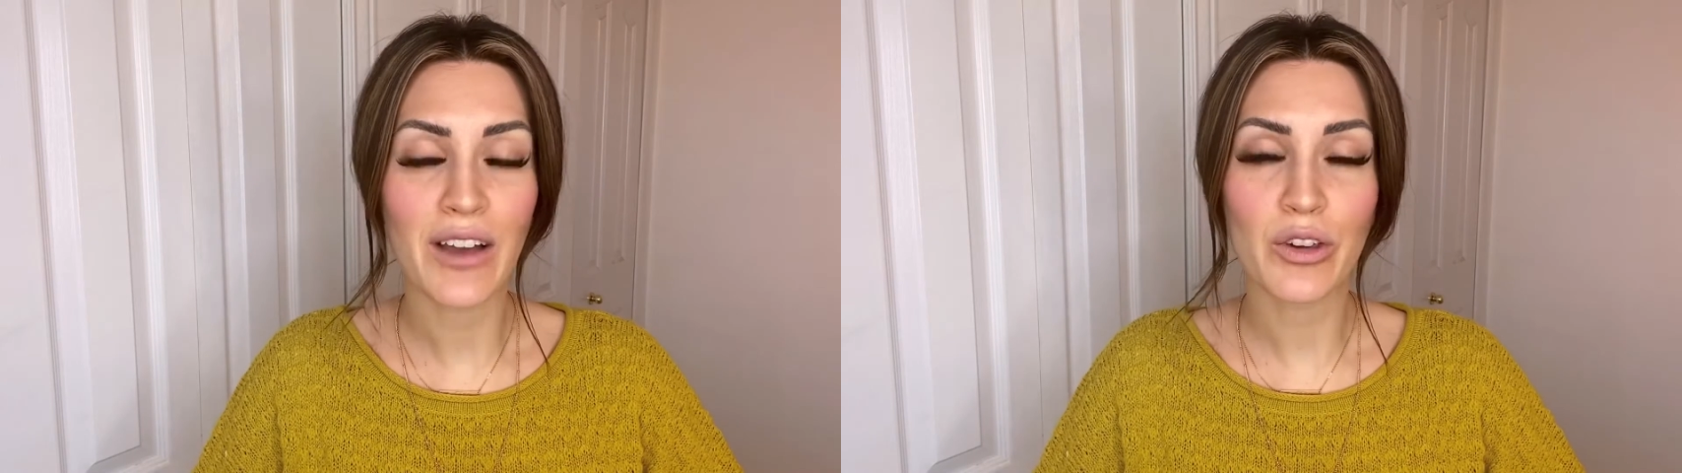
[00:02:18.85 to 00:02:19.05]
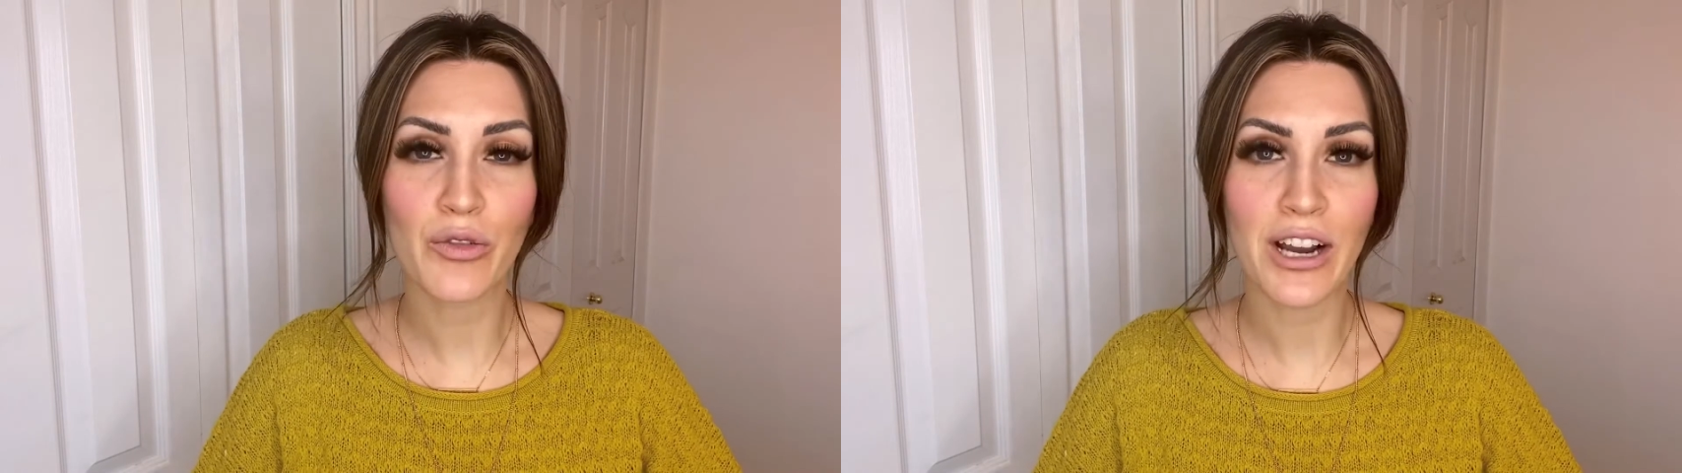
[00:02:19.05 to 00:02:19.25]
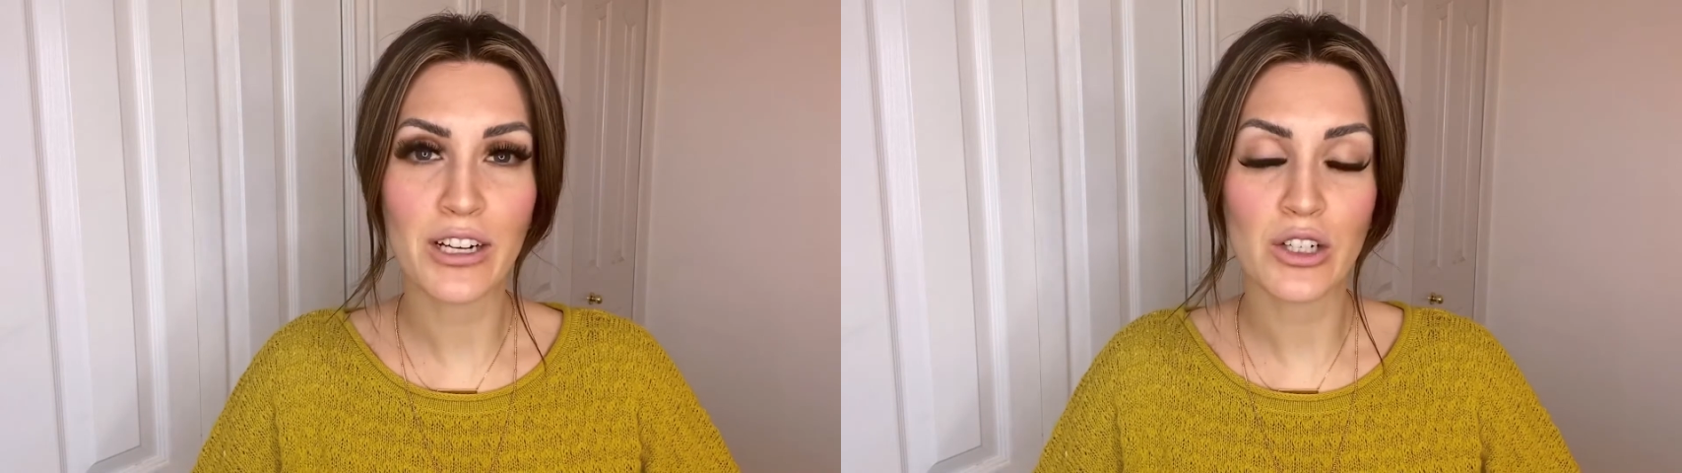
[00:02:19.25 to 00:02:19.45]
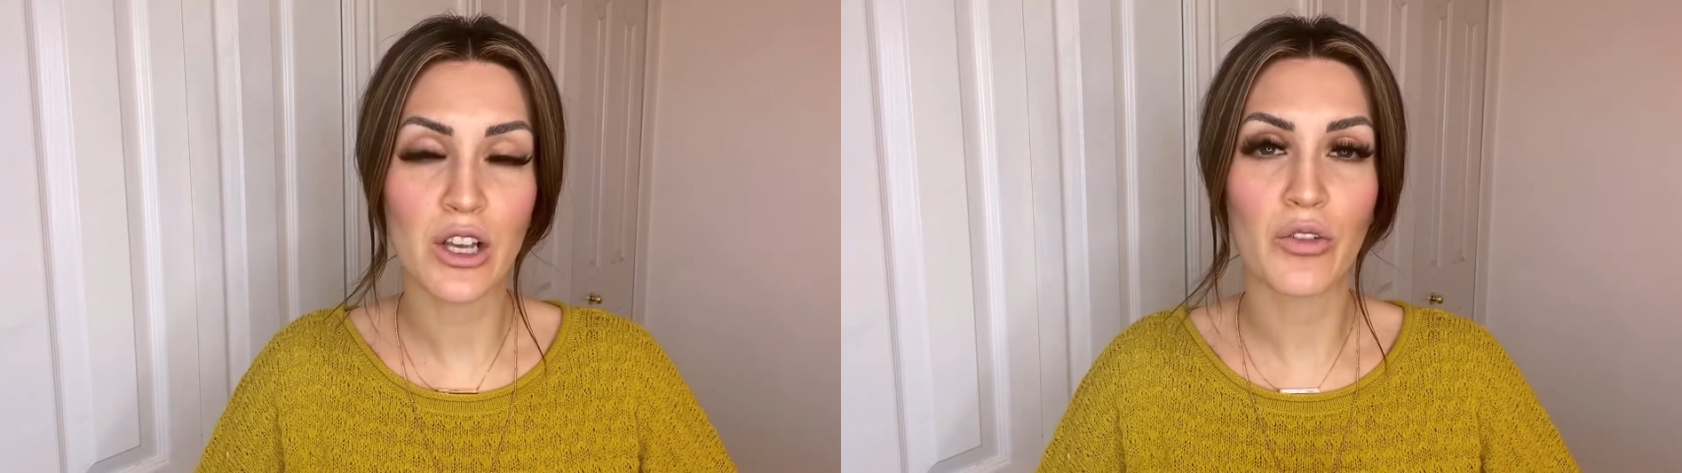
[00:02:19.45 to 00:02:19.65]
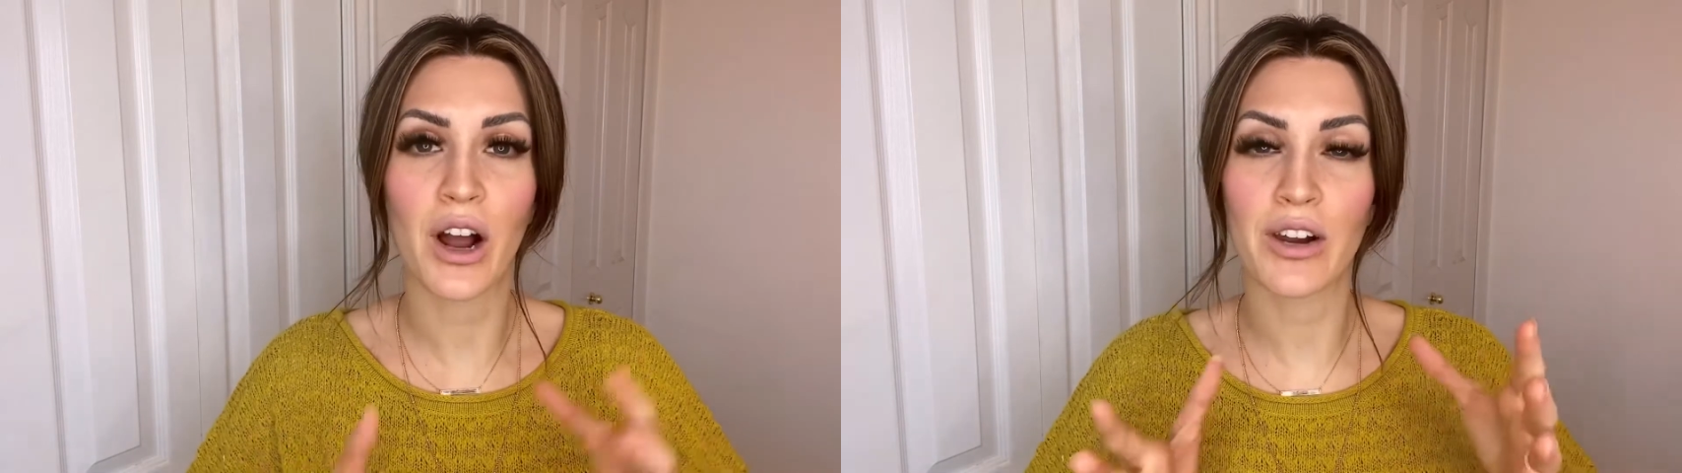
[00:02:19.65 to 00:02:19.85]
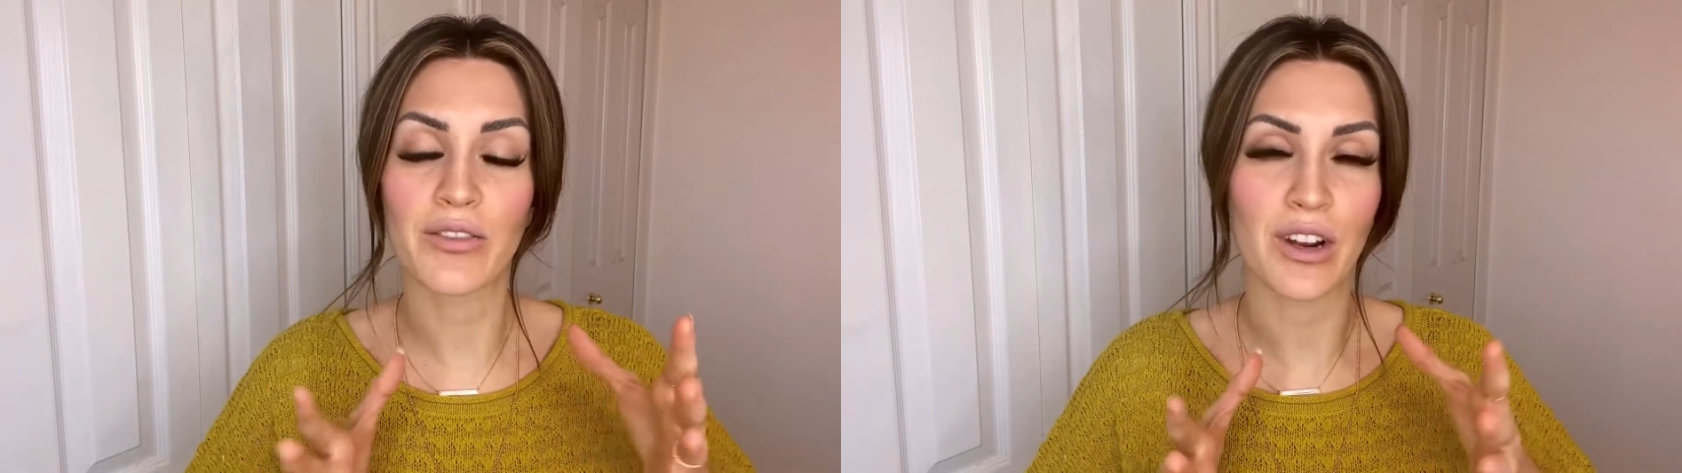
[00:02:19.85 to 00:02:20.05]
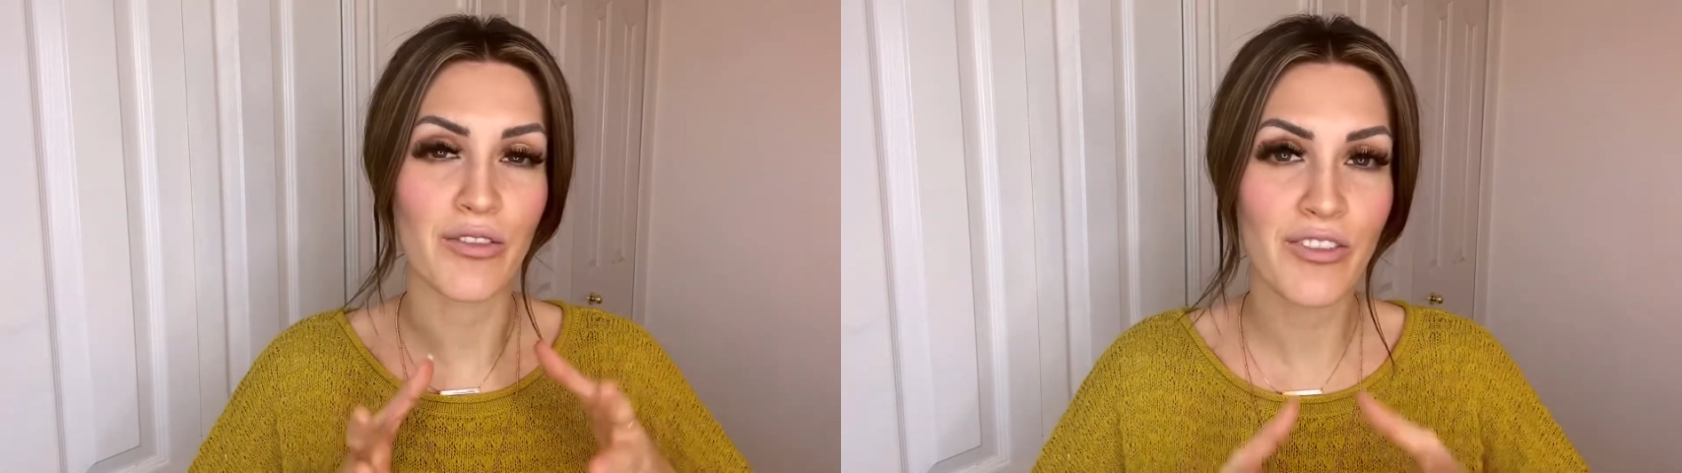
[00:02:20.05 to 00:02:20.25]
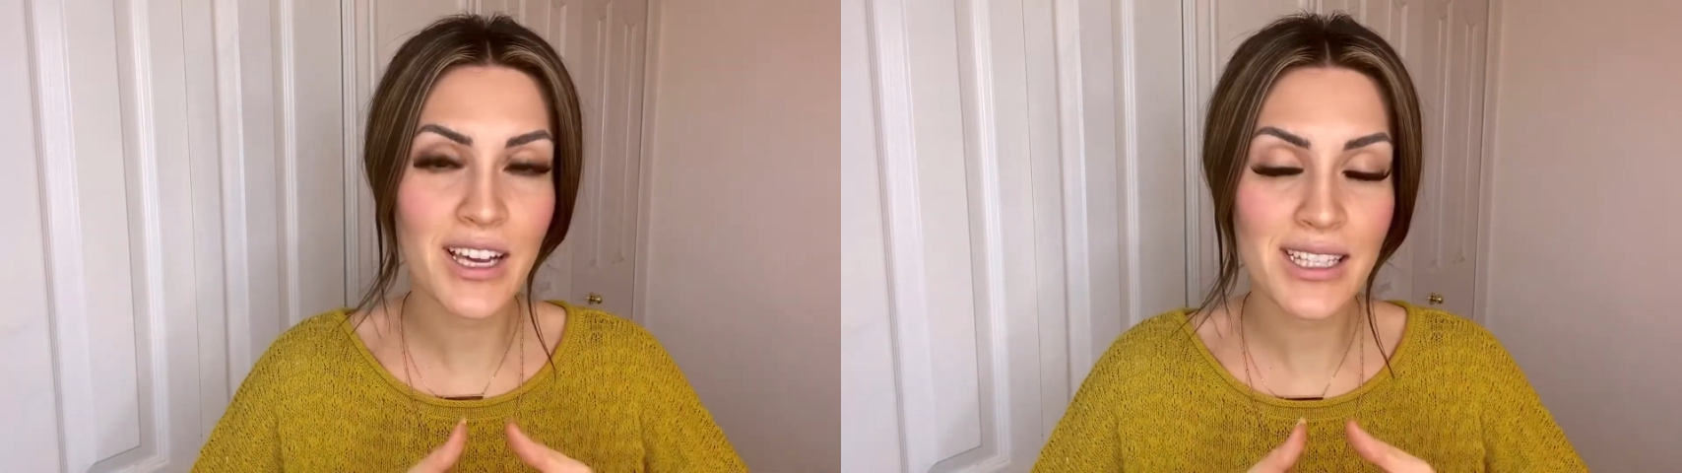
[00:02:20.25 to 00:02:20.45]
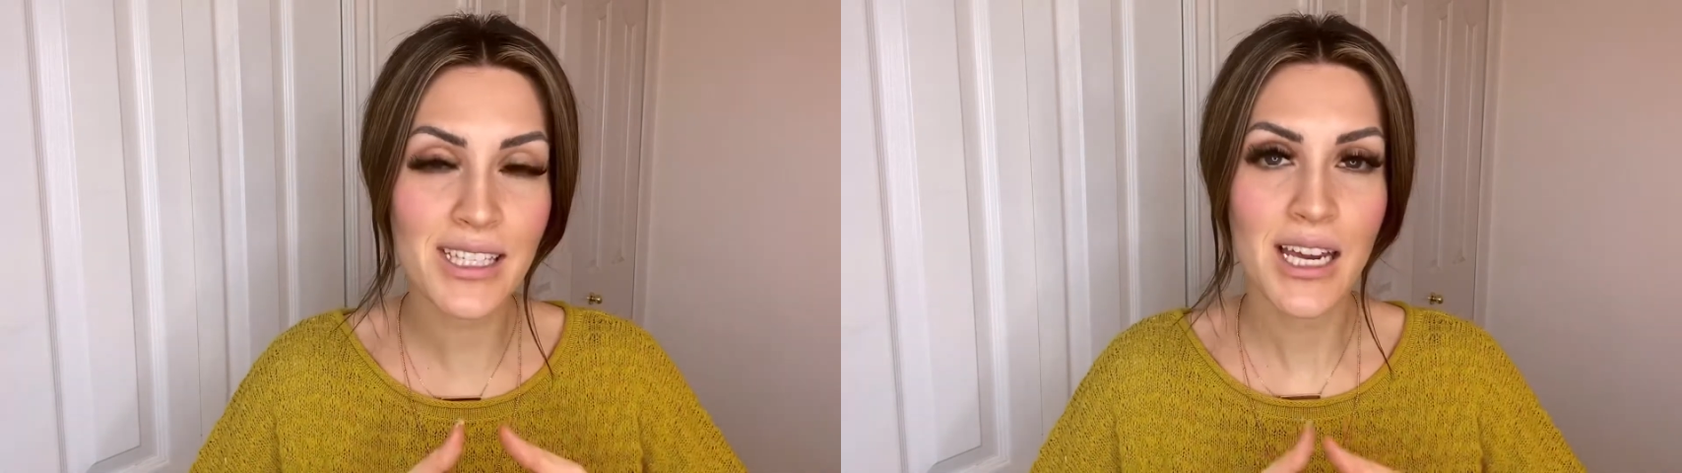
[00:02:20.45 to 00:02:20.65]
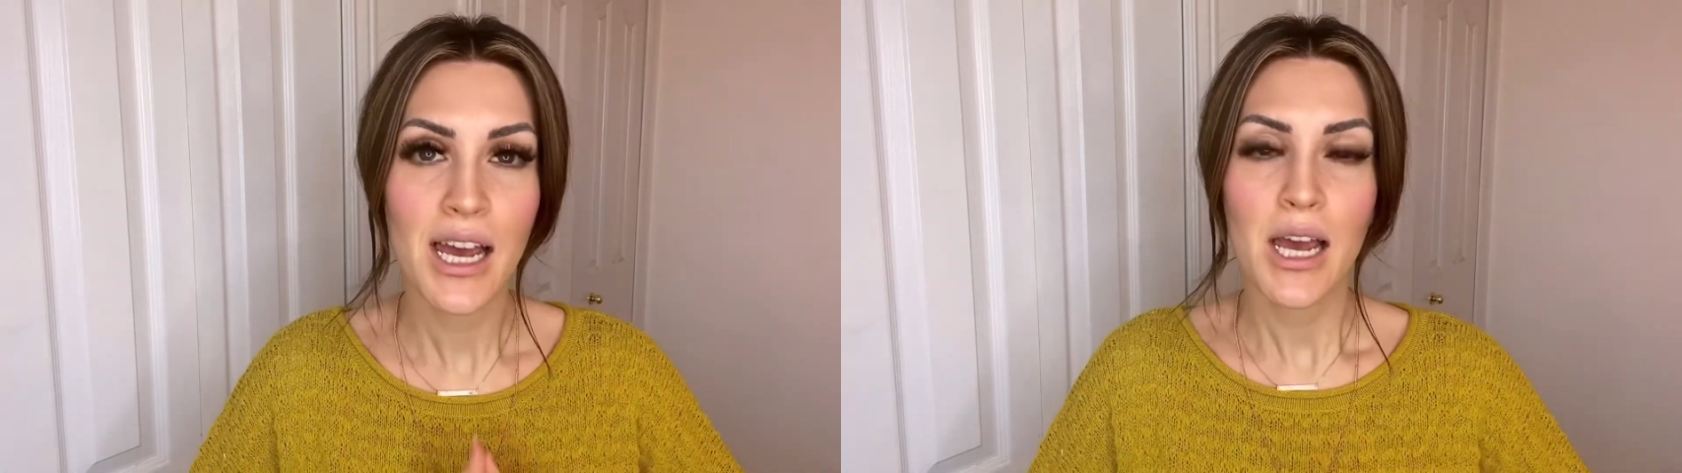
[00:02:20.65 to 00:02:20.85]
if you find yourself kind of in a fixed